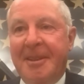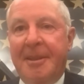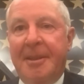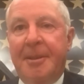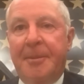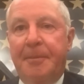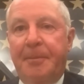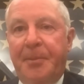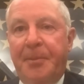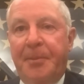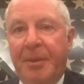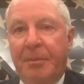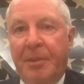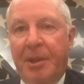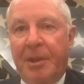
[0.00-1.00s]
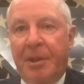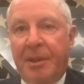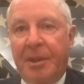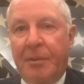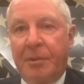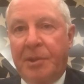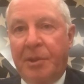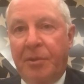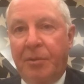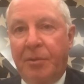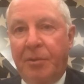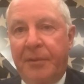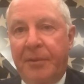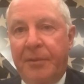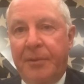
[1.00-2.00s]
Um, but uh, we're so
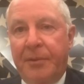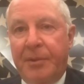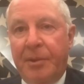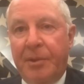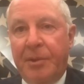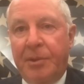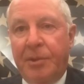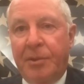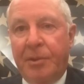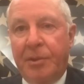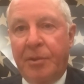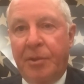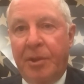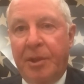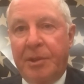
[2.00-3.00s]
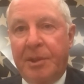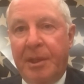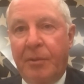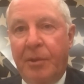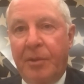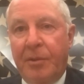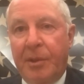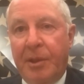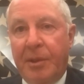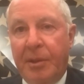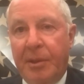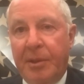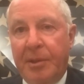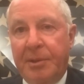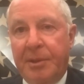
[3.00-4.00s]
grateful for you to join us. And I want to
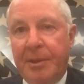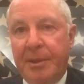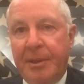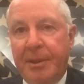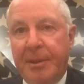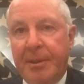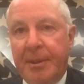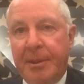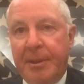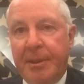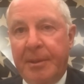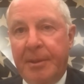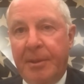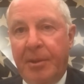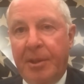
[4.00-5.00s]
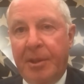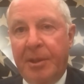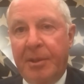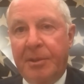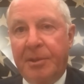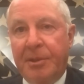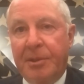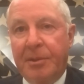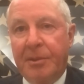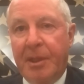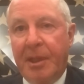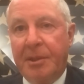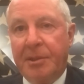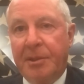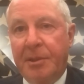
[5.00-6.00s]
encourage the uh, audience to
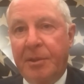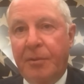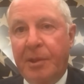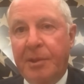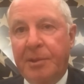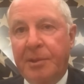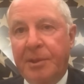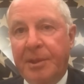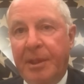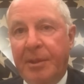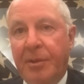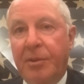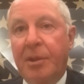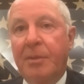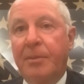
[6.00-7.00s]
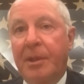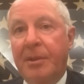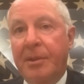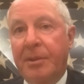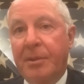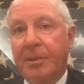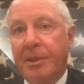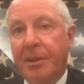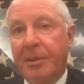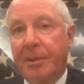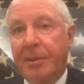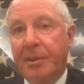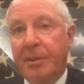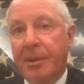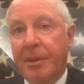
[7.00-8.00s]
ask you questions, not only about your
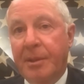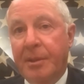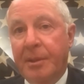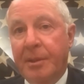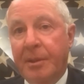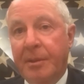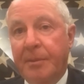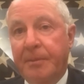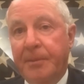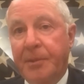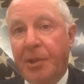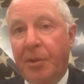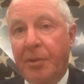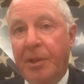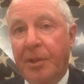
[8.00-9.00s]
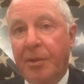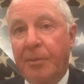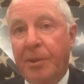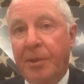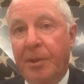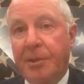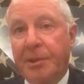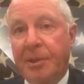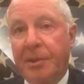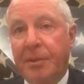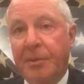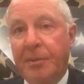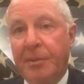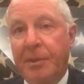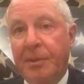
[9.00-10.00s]
tenure in uh, Tokyo, but
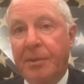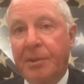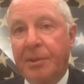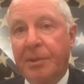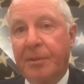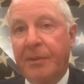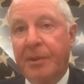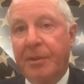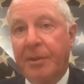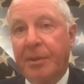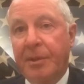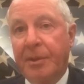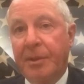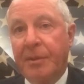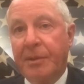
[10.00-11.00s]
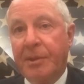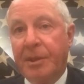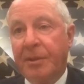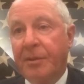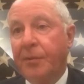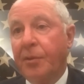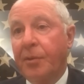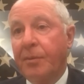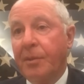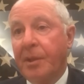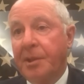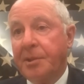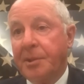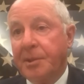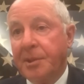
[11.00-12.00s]
also you're serving on the Senate Foreign
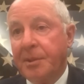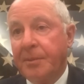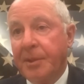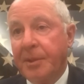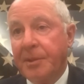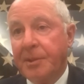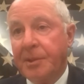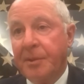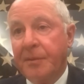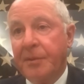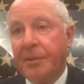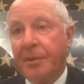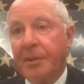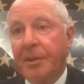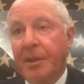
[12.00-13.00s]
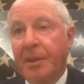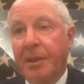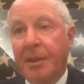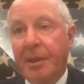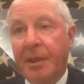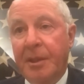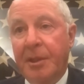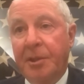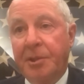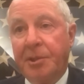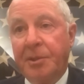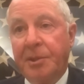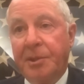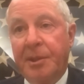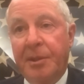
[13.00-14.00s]
Relations Committee. So if there are any
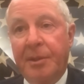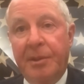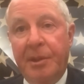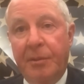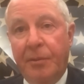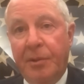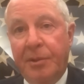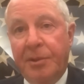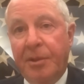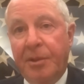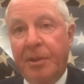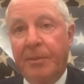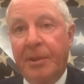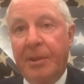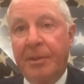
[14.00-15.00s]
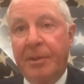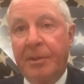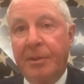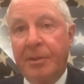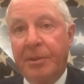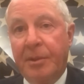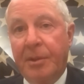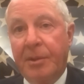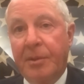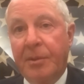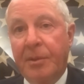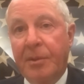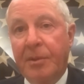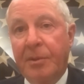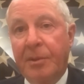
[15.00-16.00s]
issues there that you want to talk about in your talk
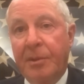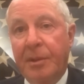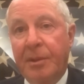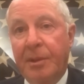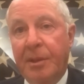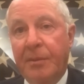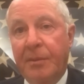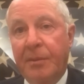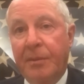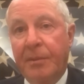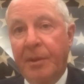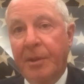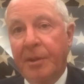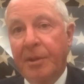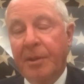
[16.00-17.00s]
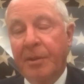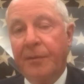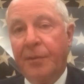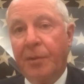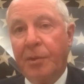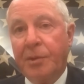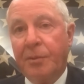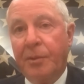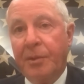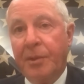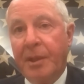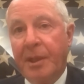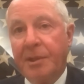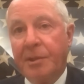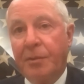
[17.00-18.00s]
or that they that folks
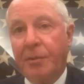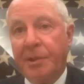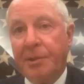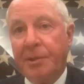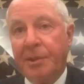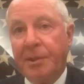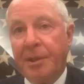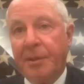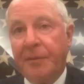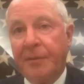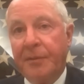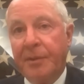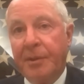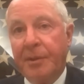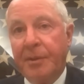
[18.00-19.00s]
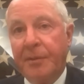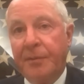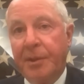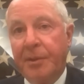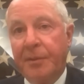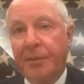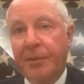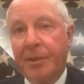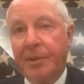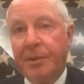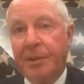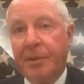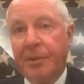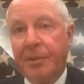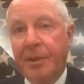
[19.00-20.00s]
want to ask questions of, uh, feel free.
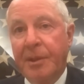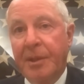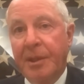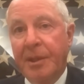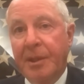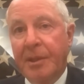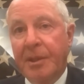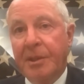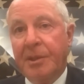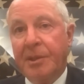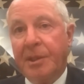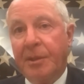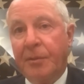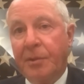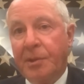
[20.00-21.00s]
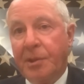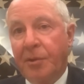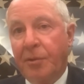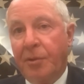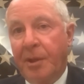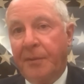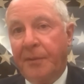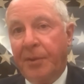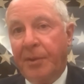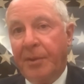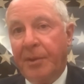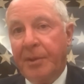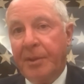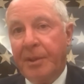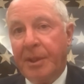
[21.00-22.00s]
So Senator, we're so
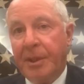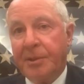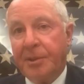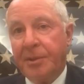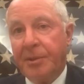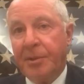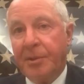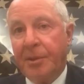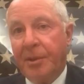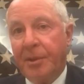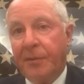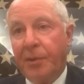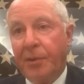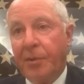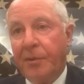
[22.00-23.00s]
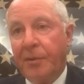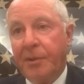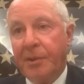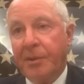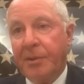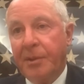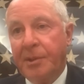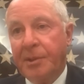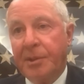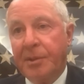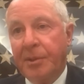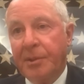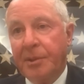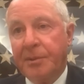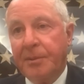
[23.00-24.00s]
grateful, and I'll turn it over. The floor is
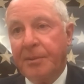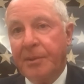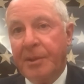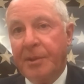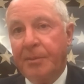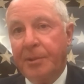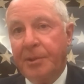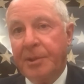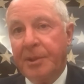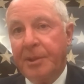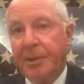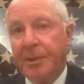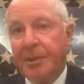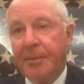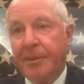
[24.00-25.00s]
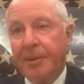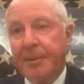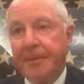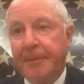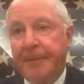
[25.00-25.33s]
yours. Really appreciate your coming.